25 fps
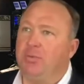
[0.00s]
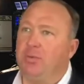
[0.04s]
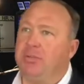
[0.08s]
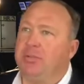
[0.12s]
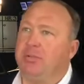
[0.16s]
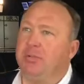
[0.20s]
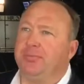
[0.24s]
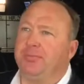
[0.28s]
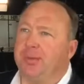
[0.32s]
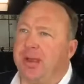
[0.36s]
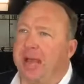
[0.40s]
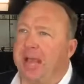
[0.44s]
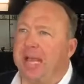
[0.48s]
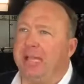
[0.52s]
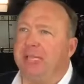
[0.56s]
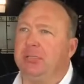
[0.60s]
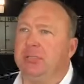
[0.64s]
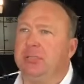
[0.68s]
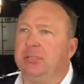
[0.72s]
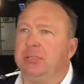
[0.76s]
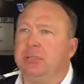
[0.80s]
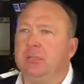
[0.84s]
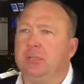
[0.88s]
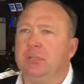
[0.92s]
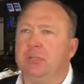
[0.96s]
We shall fight
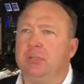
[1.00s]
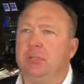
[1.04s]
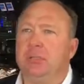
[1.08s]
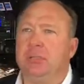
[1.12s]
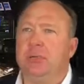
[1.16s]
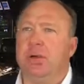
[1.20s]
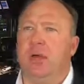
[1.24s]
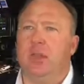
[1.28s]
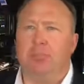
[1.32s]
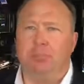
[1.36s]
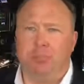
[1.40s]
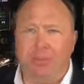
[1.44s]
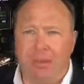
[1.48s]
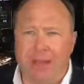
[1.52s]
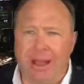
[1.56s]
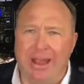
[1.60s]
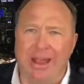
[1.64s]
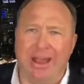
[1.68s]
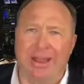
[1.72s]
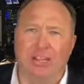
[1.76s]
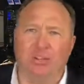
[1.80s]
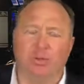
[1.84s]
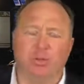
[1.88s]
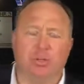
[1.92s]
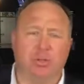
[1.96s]
on the
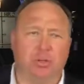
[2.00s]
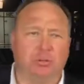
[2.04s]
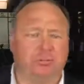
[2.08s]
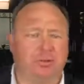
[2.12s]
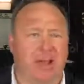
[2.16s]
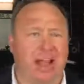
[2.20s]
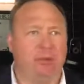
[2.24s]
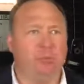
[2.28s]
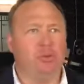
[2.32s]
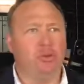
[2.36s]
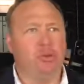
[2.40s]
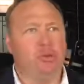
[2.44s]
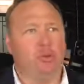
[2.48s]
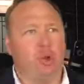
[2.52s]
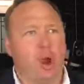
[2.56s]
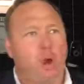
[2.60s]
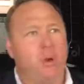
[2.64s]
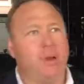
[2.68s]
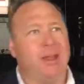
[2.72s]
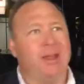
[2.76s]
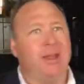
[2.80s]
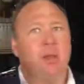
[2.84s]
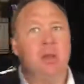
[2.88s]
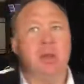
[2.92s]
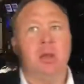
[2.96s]
plains. We shall fight with
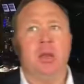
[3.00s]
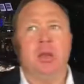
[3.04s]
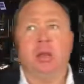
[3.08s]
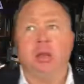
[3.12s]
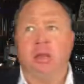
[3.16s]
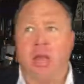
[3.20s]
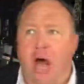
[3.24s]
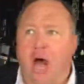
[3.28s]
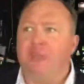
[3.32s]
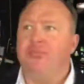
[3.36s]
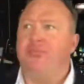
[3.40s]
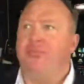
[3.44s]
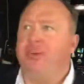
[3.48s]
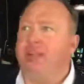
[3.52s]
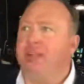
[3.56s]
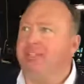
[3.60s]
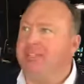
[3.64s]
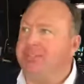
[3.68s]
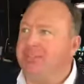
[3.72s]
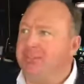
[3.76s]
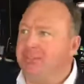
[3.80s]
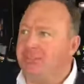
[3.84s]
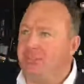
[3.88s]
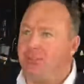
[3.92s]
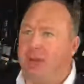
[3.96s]
growing
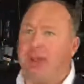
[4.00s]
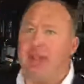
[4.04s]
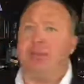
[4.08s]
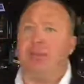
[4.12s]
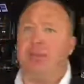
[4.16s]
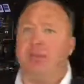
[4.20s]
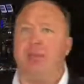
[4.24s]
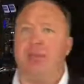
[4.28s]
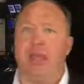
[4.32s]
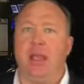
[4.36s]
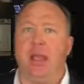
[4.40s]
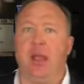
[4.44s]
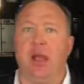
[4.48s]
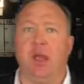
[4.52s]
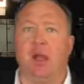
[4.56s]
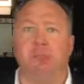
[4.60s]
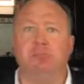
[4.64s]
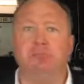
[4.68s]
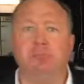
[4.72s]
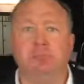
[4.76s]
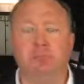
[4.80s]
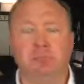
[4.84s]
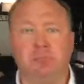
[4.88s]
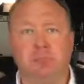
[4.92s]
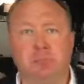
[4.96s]
confidence and strength in the
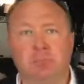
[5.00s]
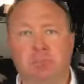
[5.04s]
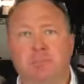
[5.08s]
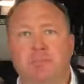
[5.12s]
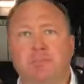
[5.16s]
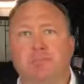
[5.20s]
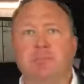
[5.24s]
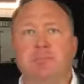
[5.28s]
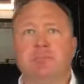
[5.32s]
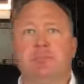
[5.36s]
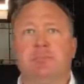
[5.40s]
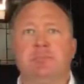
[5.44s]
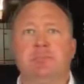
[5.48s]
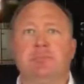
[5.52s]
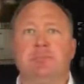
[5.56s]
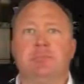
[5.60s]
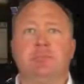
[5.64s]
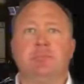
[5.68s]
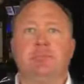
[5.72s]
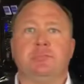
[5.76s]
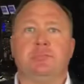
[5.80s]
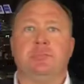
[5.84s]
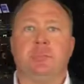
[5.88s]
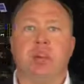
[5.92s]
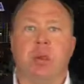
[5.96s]
air.
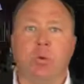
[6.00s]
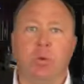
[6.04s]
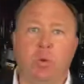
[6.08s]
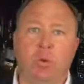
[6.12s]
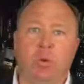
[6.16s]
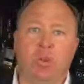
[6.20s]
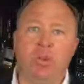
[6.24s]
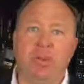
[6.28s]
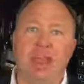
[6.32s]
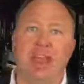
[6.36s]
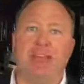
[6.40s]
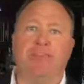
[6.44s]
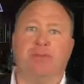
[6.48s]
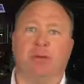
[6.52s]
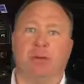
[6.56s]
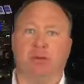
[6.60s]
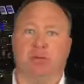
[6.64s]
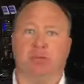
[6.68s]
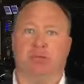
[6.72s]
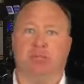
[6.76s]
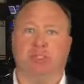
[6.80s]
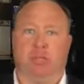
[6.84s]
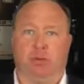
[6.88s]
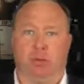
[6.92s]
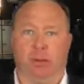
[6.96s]
And we will never
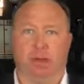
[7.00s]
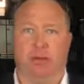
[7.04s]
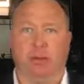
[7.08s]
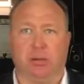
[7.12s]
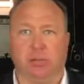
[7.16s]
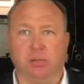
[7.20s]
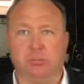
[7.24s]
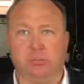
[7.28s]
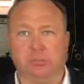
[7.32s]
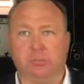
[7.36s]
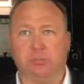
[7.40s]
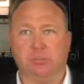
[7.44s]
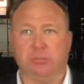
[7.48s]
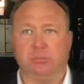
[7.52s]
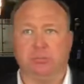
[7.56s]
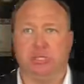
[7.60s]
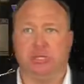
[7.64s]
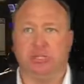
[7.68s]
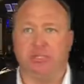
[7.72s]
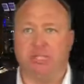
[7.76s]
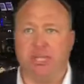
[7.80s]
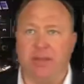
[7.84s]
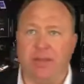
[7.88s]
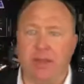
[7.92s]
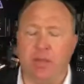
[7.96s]
surrender. You
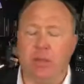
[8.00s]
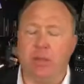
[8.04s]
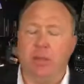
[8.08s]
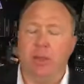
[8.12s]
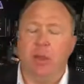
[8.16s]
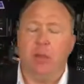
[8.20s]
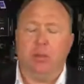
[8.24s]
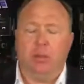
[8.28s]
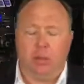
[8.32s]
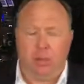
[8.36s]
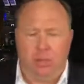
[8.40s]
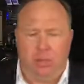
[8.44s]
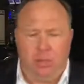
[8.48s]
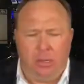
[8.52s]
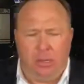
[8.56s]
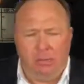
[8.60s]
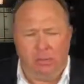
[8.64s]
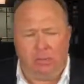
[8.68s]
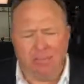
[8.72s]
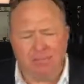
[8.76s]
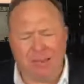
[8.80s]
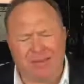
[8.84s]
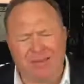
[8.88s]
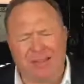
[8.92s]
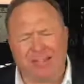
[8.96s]
understand that?
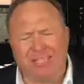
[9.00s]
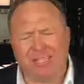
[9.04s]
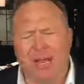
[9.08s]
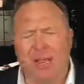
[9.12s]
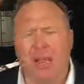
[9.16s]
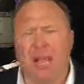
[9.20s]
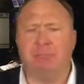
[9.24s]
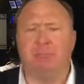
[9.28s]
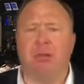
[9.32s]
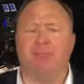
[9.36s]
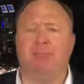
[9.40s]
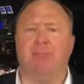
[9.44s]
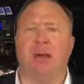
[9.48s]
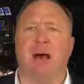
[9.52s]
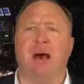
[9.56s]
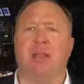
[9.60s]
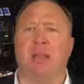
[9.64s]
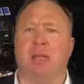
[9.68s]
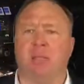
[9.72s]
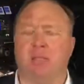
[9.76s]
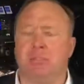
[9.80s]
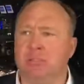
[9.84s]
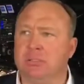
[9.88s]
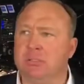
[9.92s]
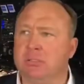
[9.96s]
With me, that's not like
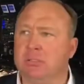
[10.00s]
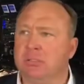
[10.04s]
bravado.